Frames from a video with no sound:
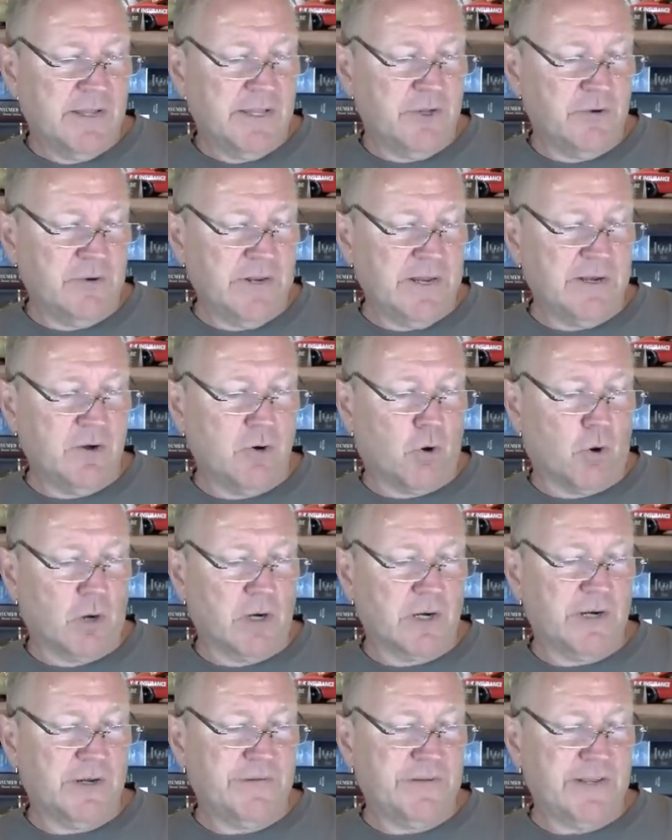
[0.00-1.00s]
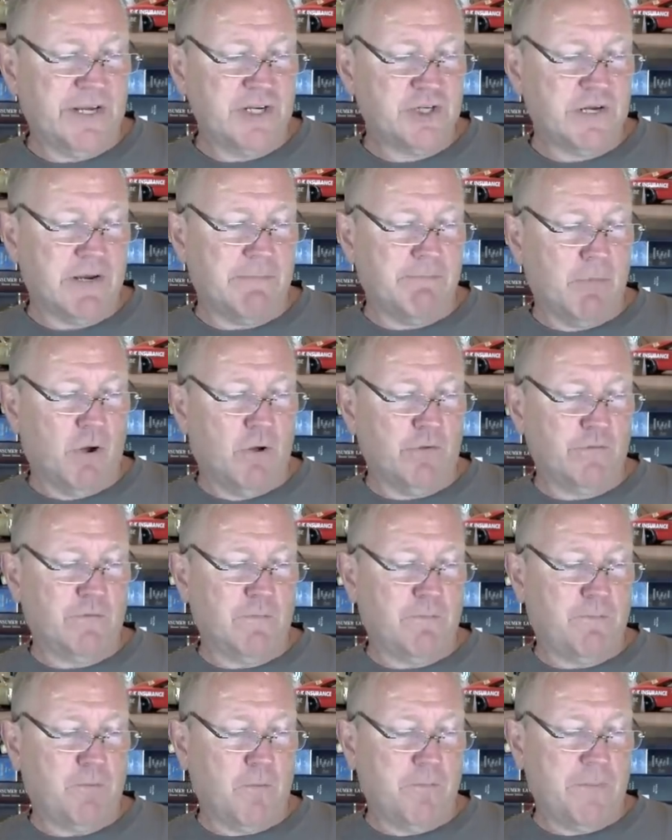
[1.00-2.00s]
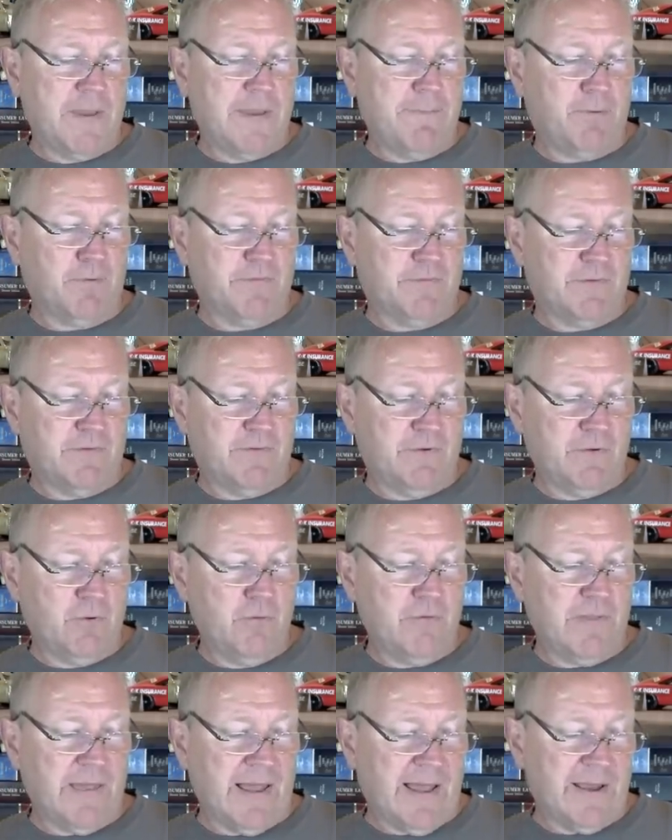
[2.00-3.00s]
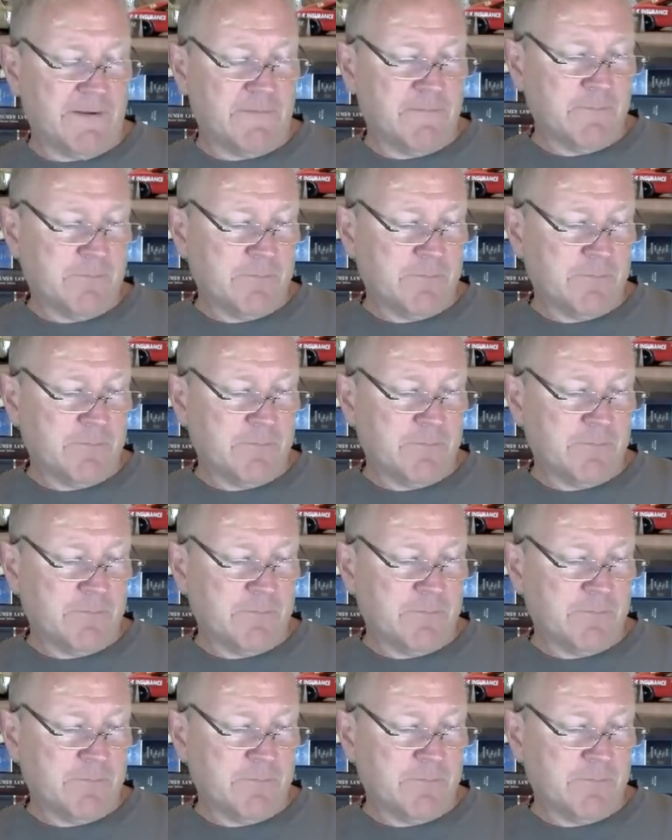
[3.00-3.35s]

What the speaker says: You need an organization and multiple people to do that.